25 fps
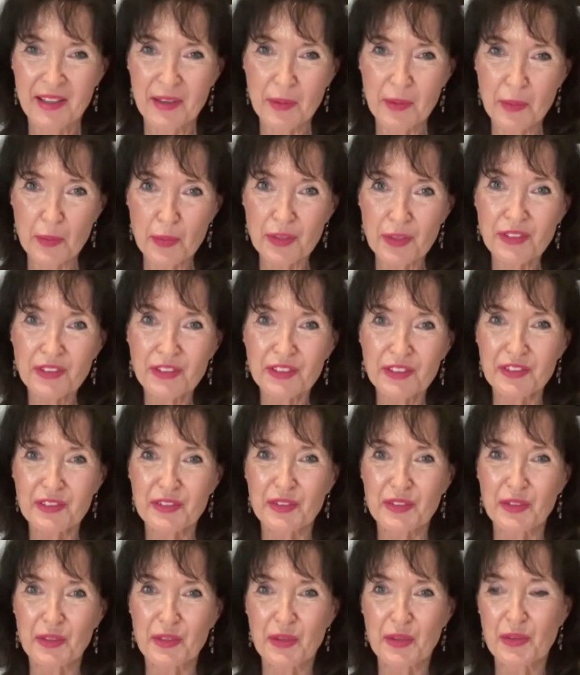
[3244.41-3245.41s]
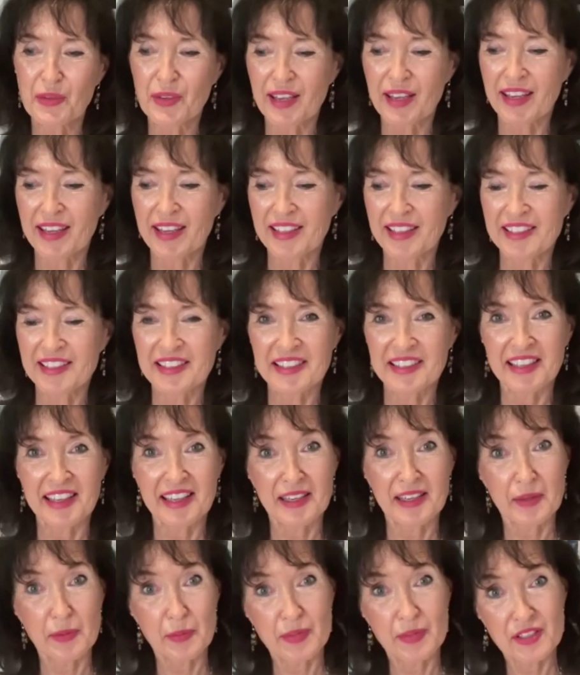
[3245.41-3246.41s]
Wonderful. And
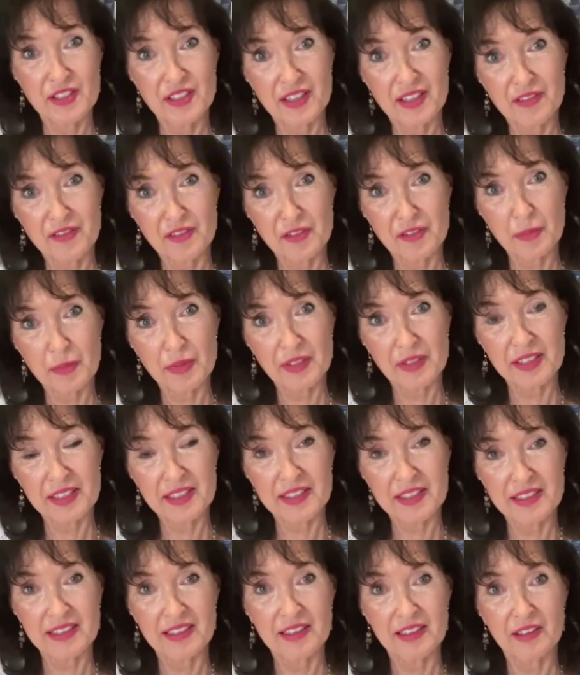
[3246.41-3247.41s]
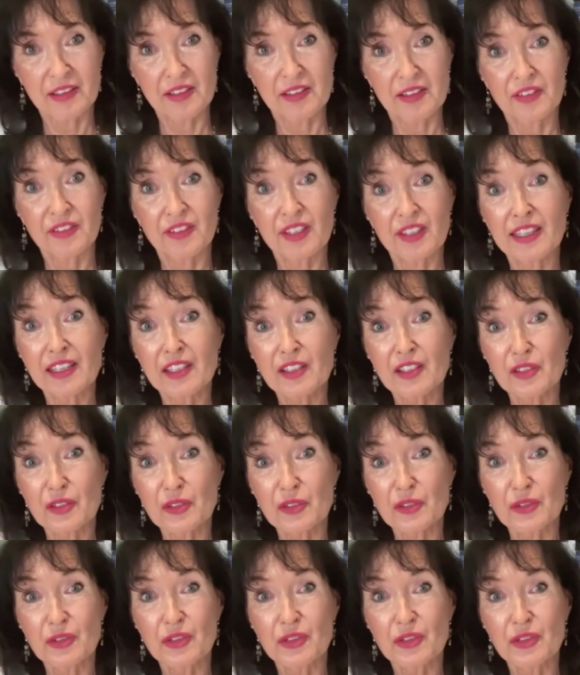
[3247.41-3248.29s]
I wish everybody I thank